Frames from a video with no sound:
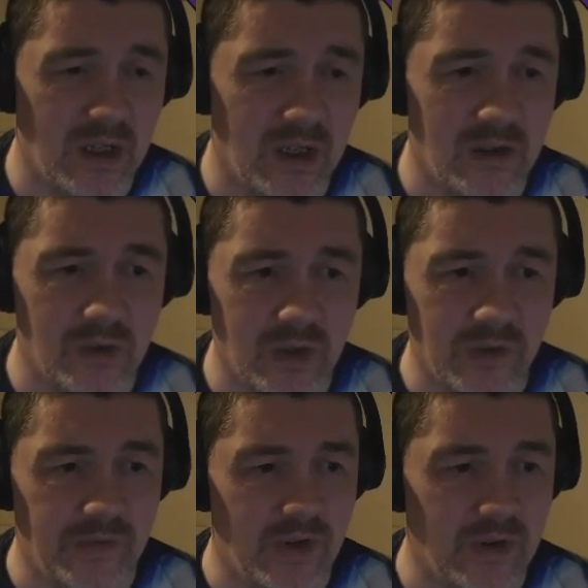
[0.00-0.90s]
And the only
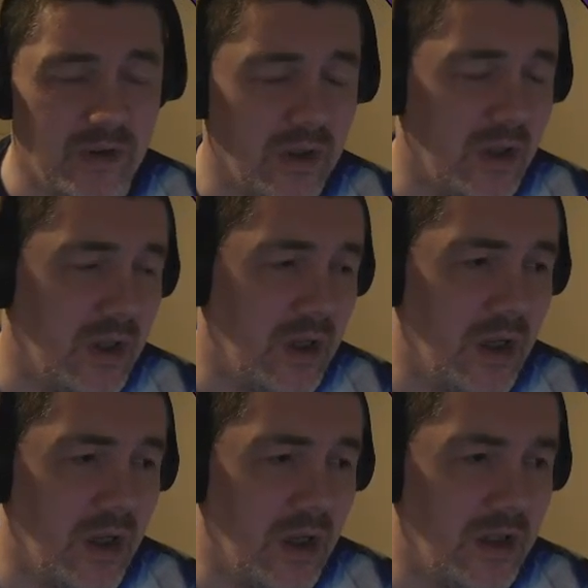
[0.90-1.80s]
thing,
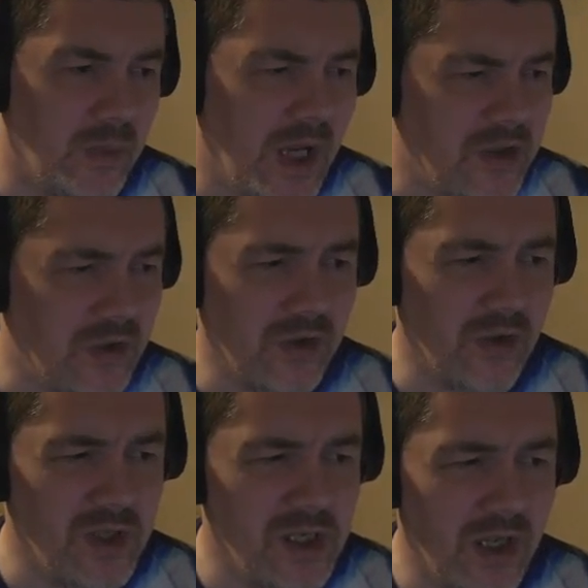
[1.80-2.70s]
did we actually
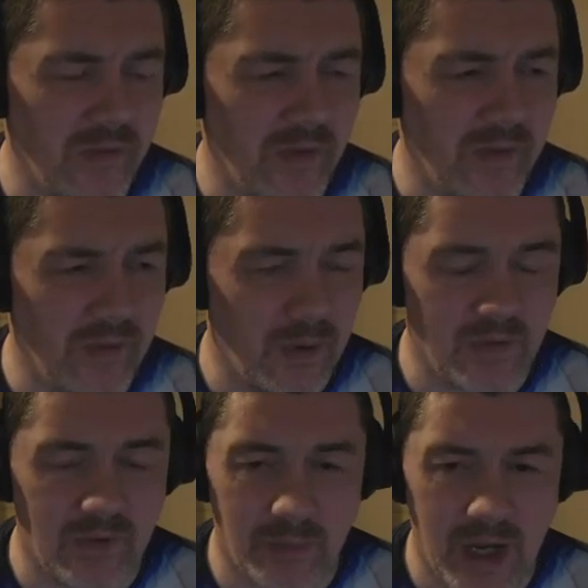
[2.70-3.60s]
use anything from
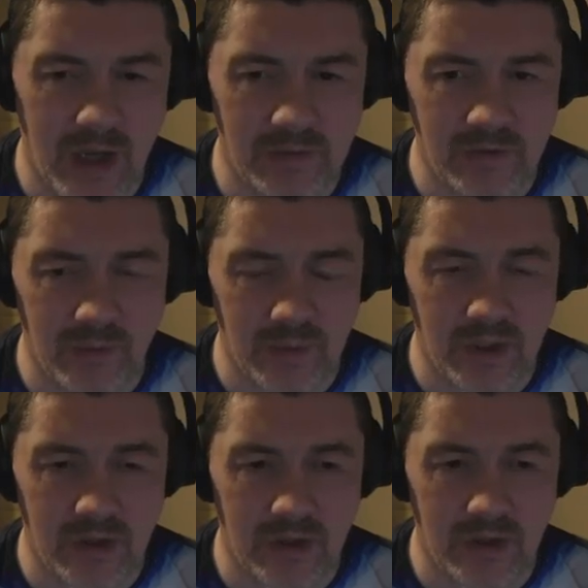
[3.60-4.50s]
other maps would
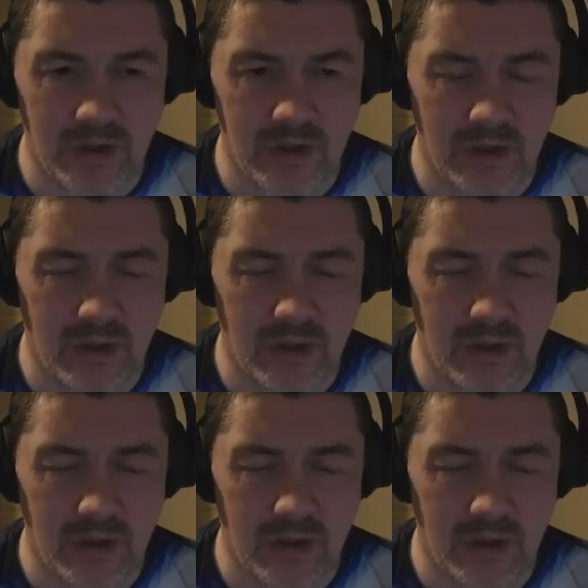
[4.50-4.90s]
be there?